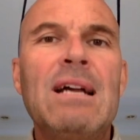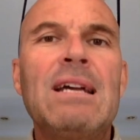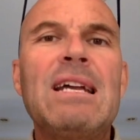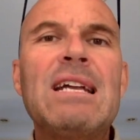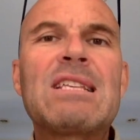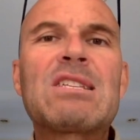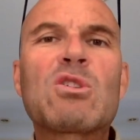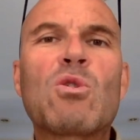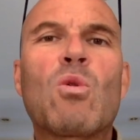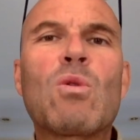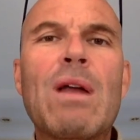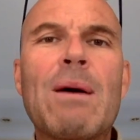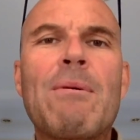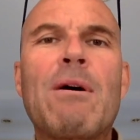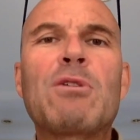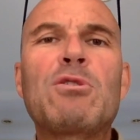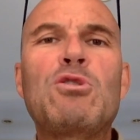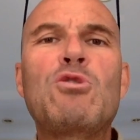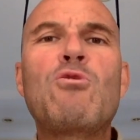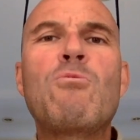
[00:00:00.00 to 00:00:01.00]
It's all
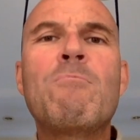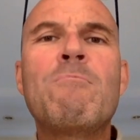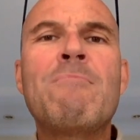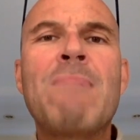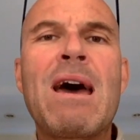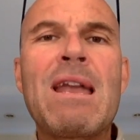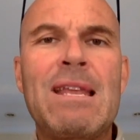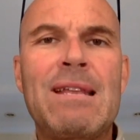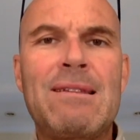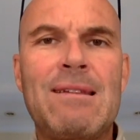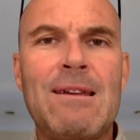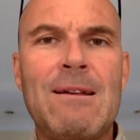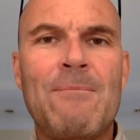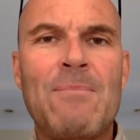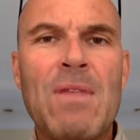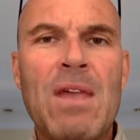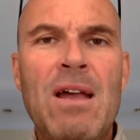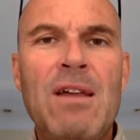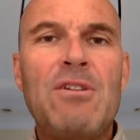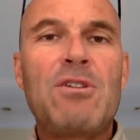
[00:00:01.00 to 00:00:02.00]
about humanity.
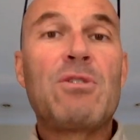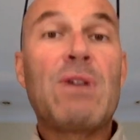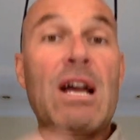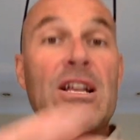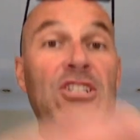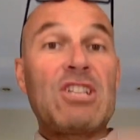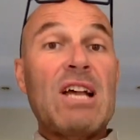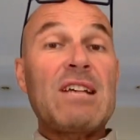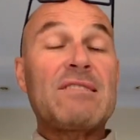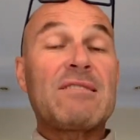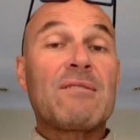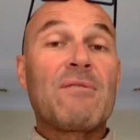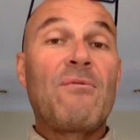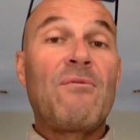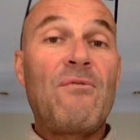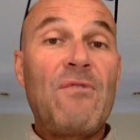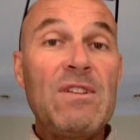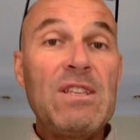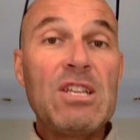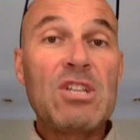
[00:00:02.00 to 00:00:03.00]
You know, I just
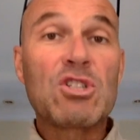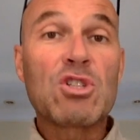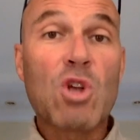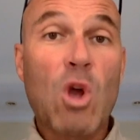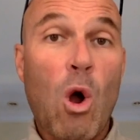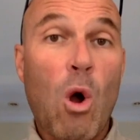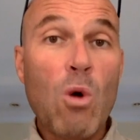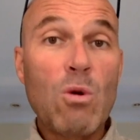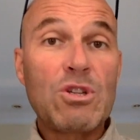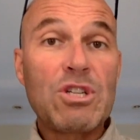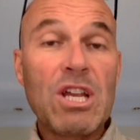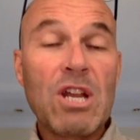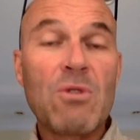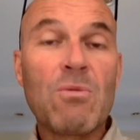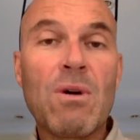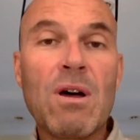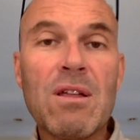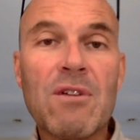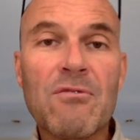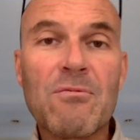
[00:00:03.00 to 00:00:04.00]
finished coaching
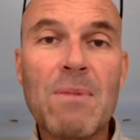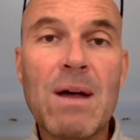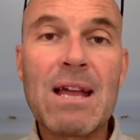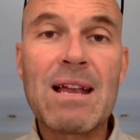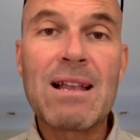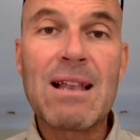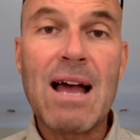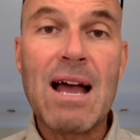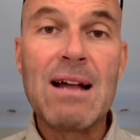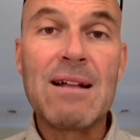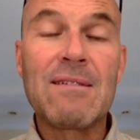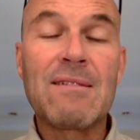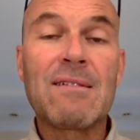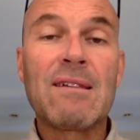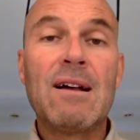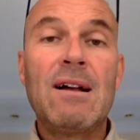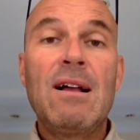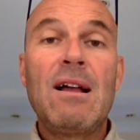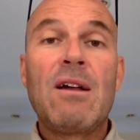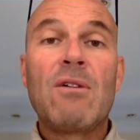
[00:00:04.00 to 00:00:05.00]
one of my
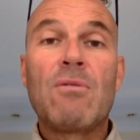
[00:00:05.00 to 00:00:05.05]
clients.